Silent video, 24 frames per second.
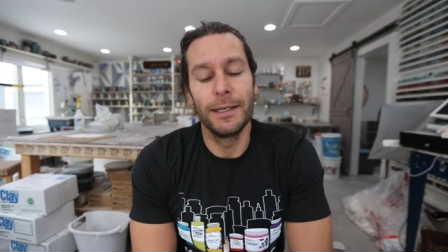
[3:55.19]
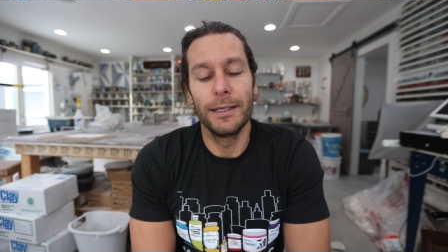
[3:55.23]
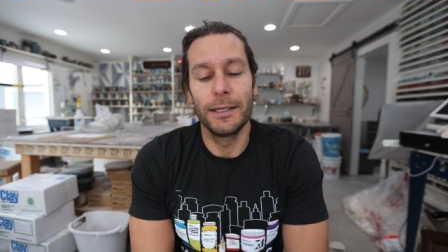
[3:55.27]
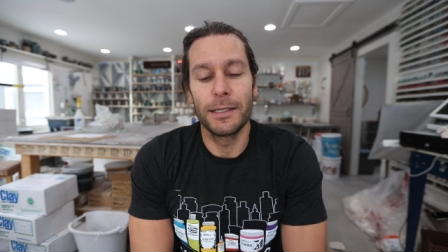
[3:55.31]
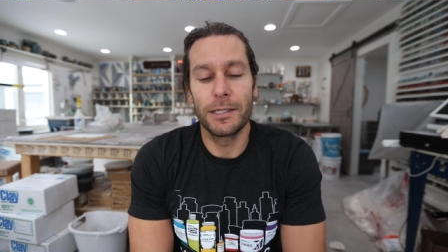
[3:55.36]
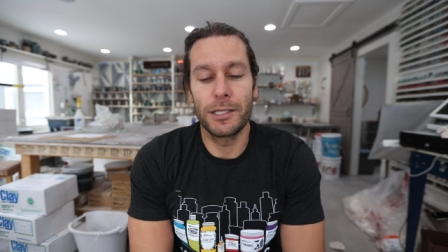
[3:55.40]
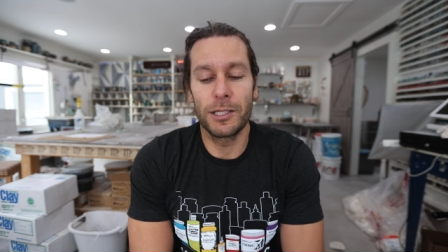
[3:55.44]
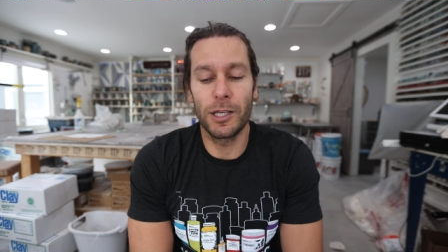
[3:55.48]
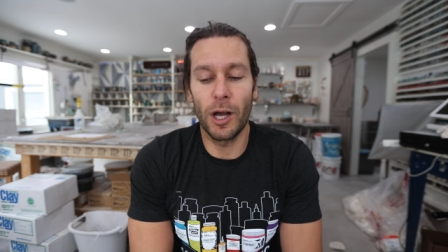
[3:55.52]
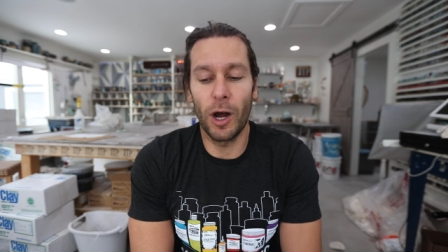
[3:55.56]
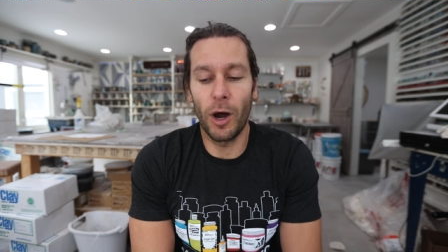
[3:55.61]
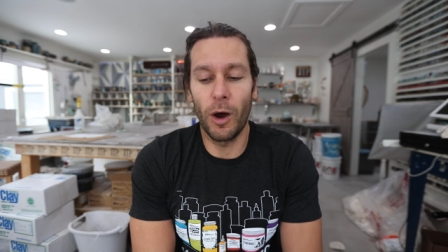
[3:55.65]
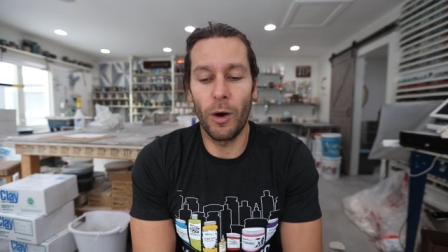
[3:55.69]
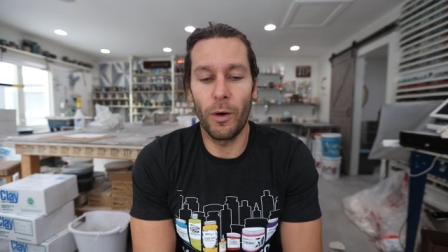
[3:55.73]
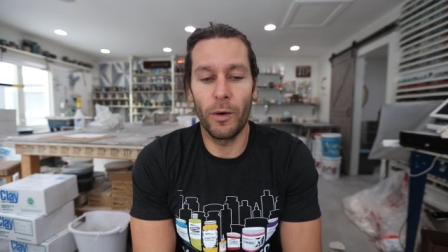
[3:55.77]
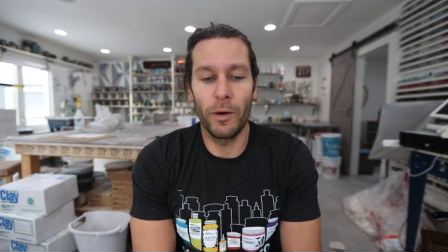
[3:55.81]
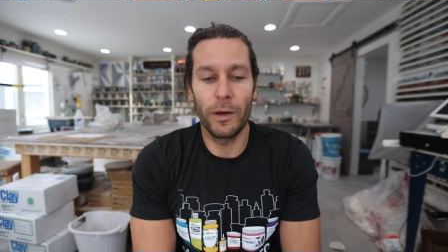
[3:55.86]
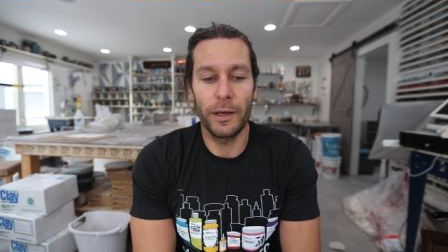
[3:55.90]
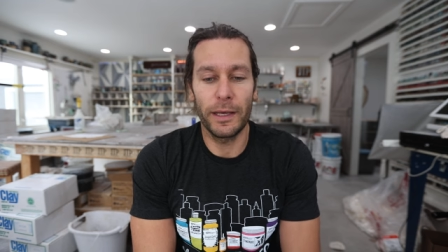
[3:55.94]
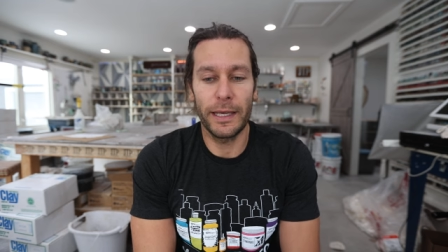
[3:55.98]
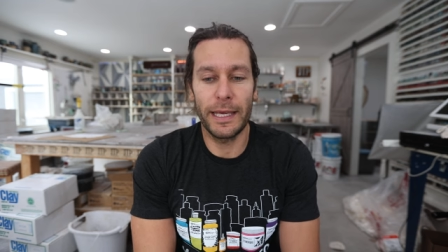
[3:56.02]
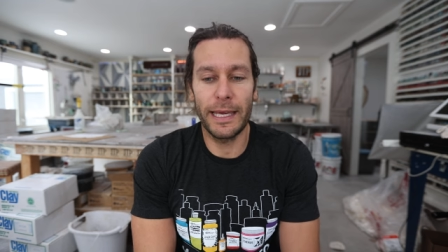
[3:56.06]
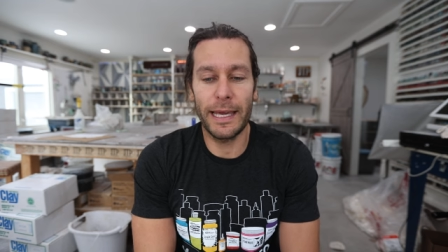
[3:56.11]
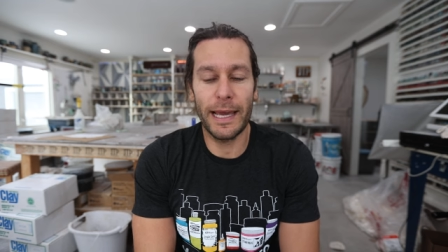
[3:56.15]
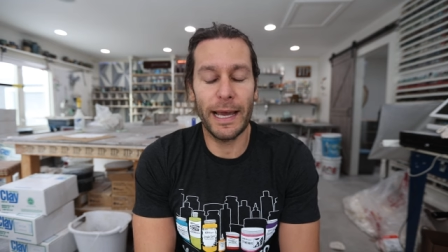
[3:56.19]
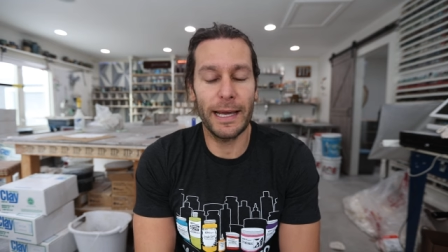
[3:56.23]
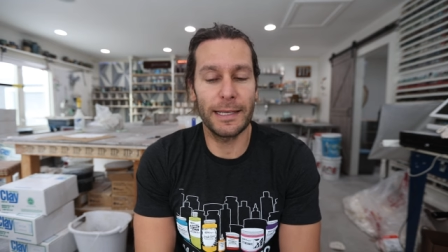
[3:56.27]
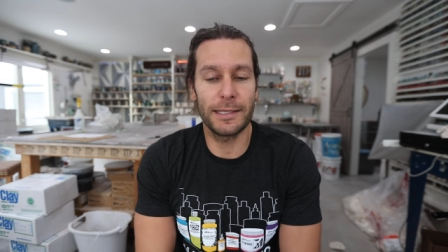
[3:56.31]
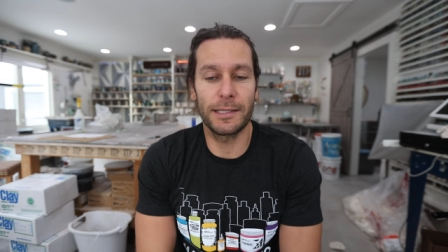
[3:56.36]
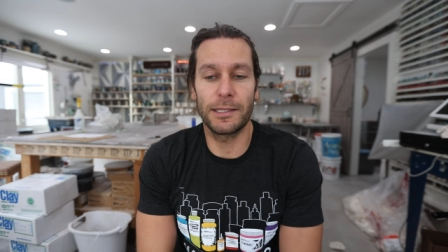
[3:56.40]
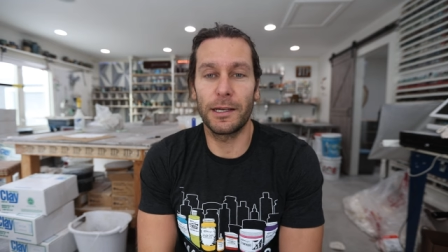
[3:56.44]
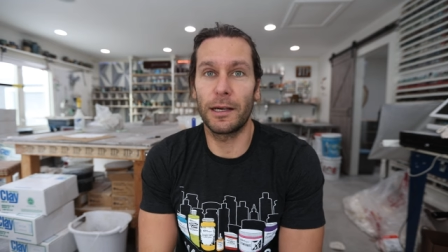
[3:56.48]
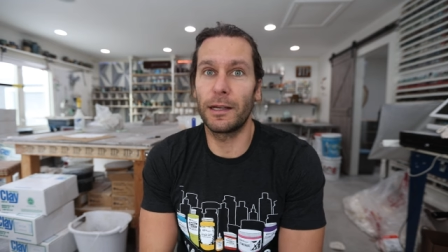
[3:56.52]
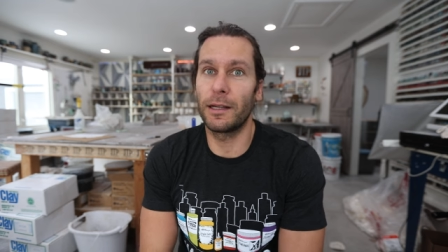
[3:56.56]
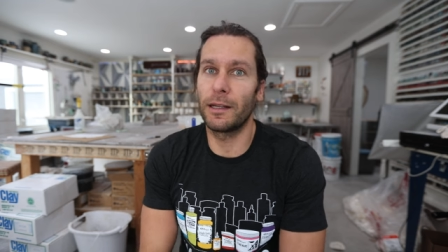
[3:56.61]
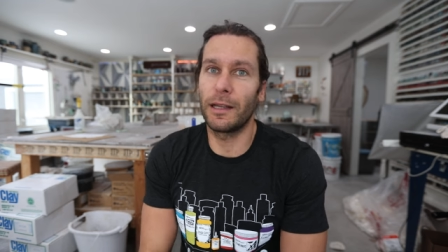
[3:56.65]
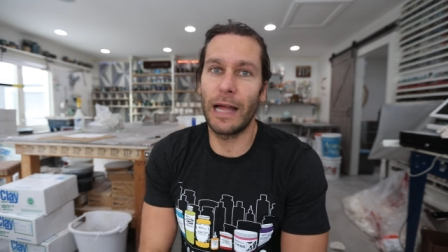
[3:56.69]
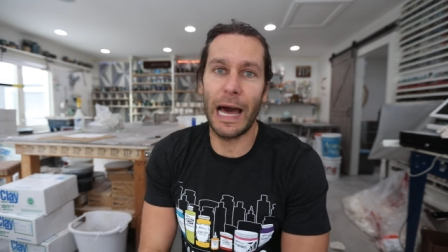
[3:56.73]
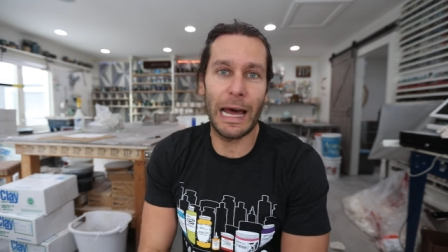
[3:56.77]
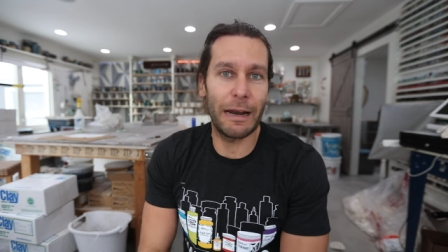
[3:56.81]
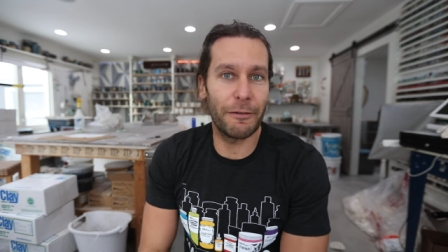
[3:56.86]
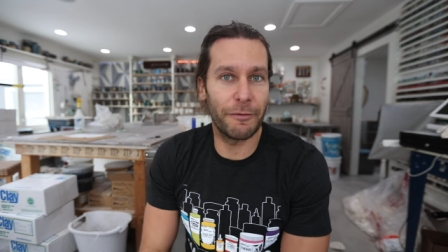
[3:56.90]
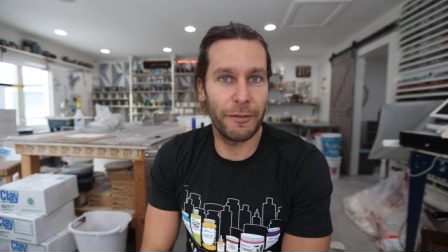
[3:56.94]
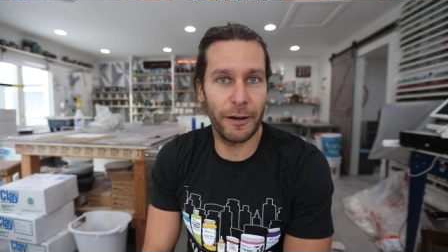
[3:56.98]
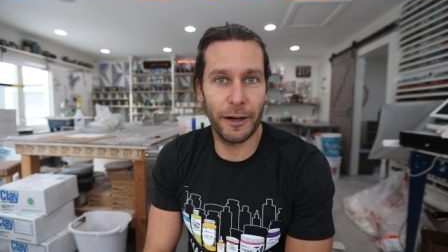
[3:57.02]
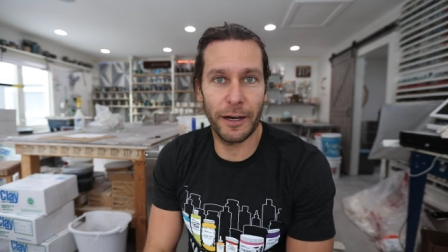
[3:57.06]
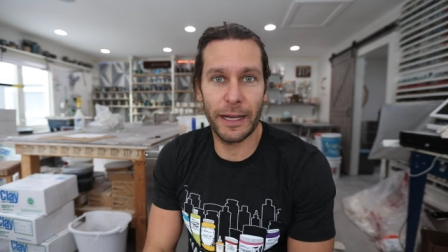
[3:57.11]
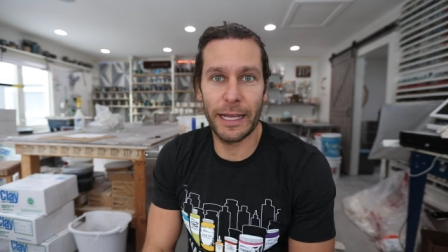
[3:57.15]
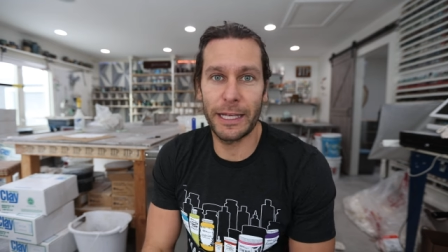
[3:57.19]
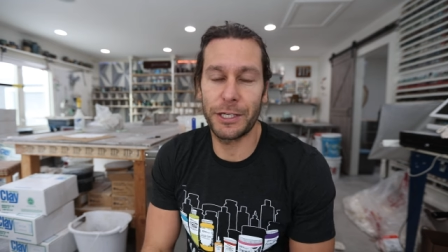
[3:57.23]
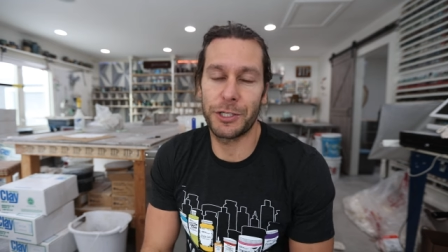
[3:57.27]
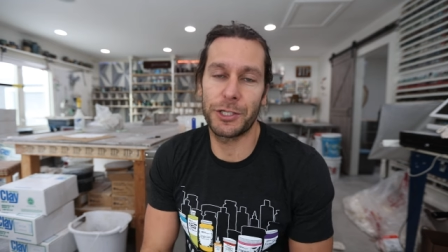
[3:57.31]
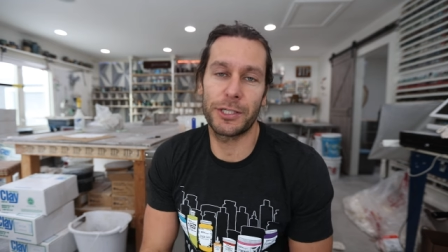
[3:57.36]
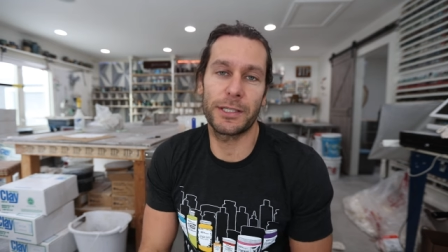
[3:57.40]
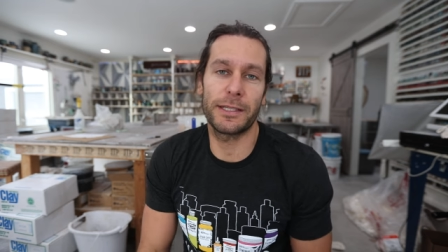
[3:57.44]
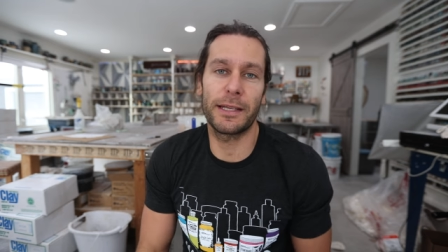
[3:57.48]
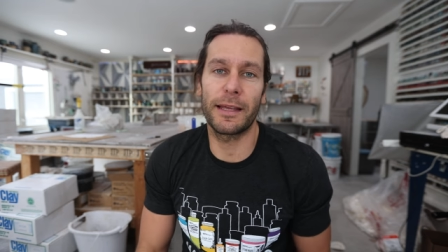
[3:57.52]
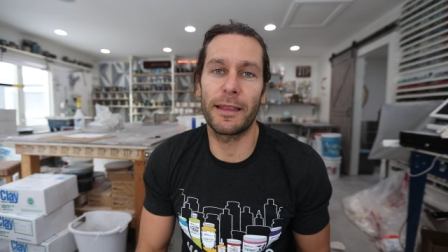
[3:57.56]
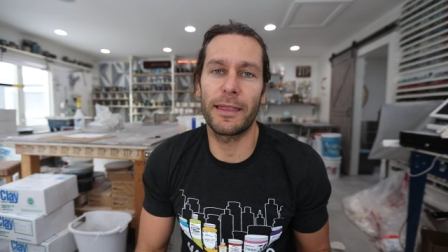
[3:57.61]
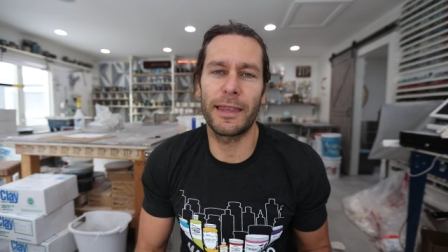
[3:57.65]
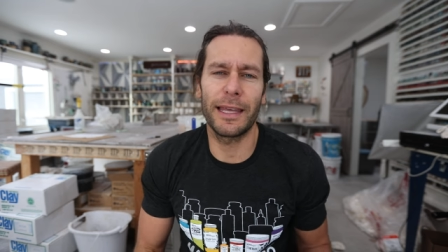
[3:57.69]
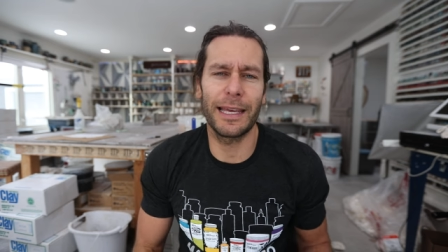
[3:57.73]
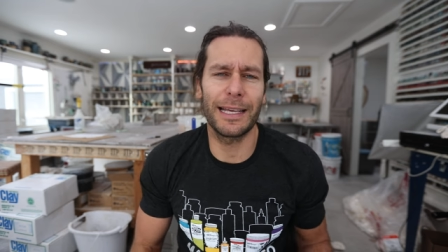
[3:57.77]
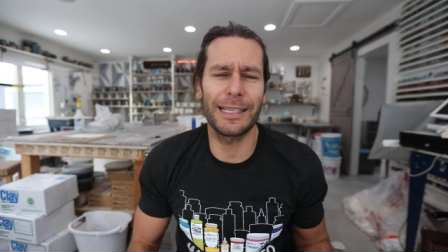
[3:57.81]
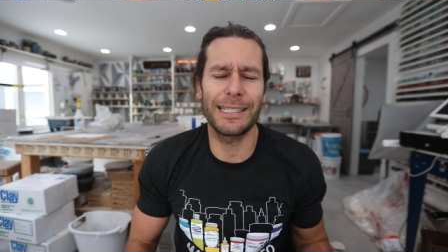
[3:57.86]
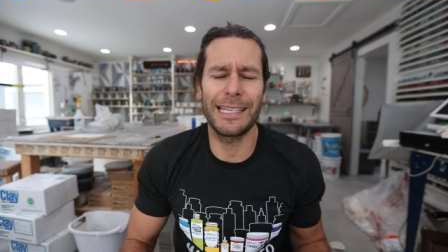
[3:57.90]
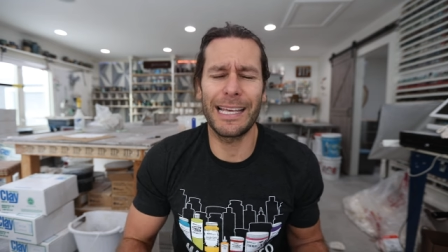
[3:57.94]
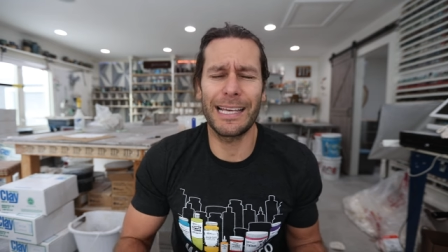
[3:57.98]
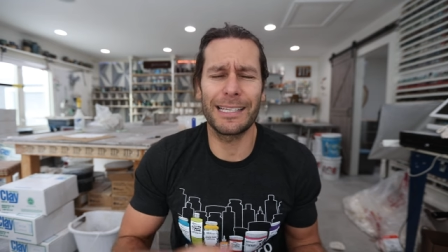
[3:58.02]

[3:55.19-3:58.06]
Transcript: So he has done a lot of very interesting things.